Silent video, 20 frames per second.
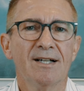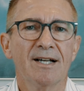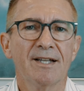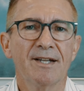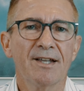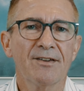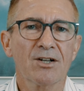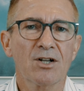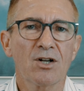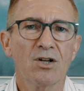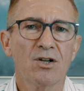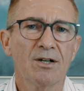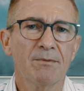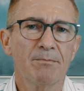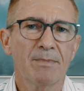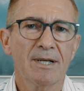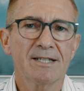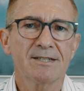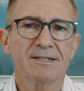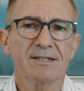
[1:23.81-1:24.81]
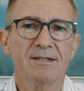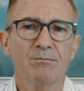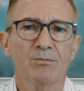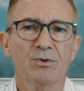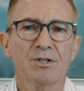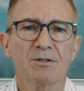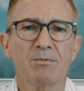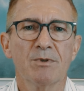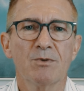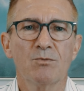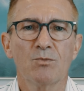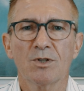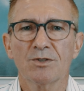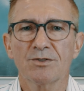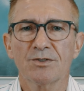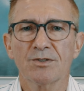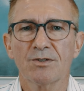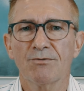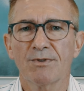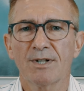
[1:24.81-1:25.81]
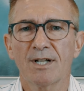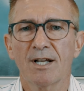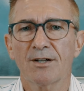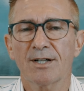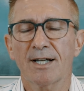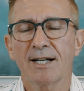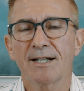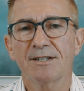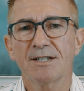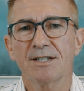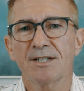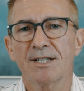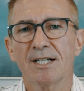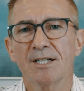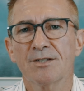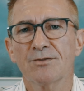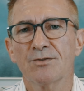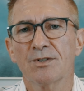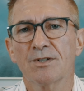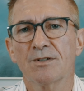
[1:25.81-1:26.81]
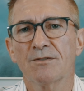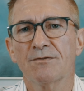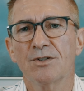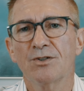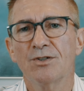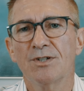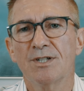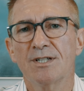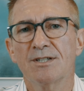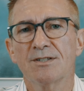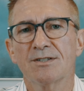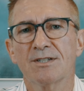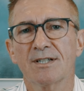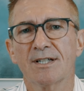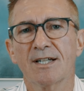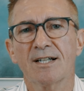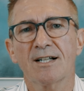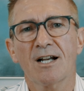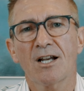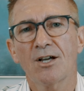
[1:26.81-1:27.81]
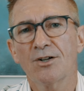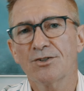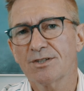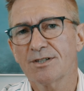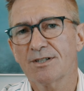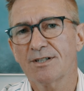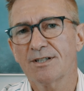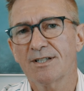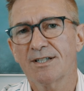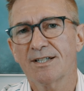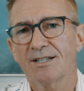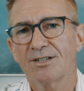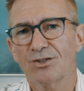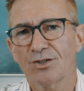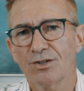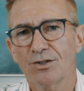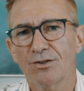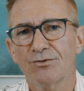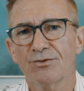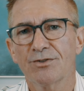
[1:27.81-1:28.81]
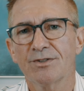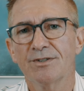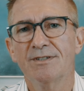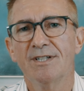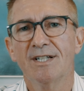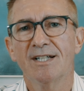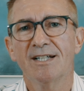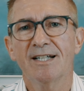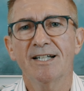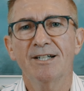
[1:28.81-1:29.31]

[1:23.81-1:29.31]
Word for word: Another client based in Brisbane wants to relocate to Townsville in a few years to get closer to their children